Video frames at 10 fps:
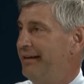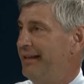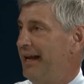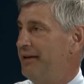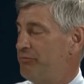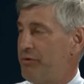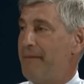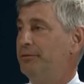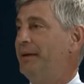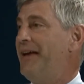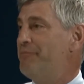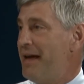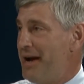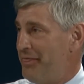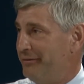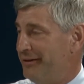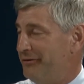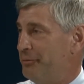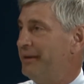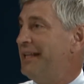They mm -hmm. probably have been on the river,
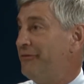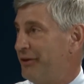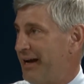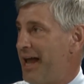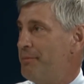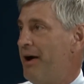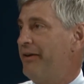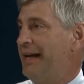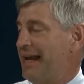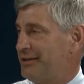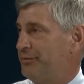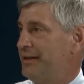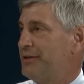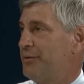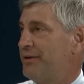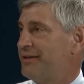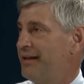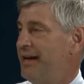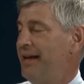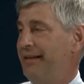but they forgot about it as a resource. Mm
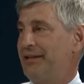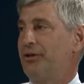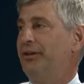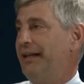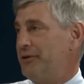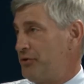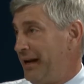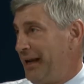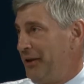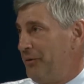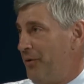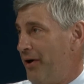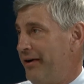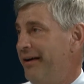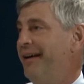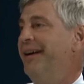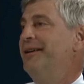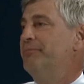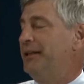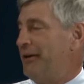-hmm. They certainly are drinking the water,
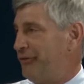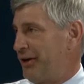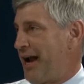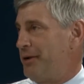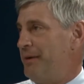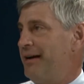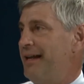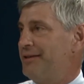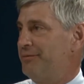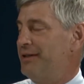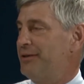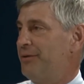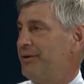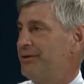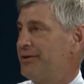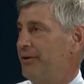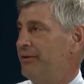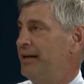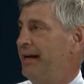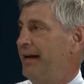but they forgot about it as a resource. So
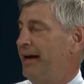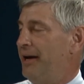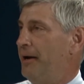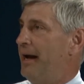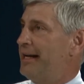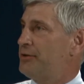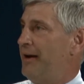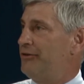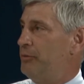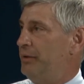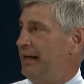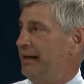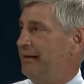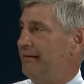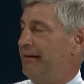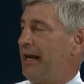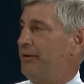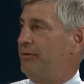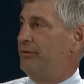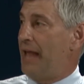uh, I mm. guess we have to be like,
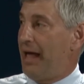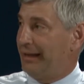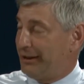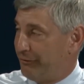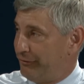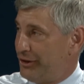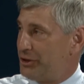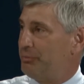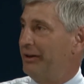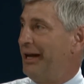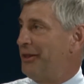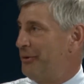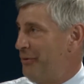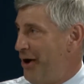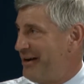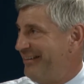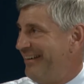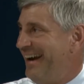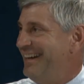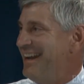not like the fish, but like the water,
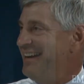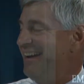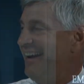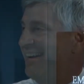right? Yeah.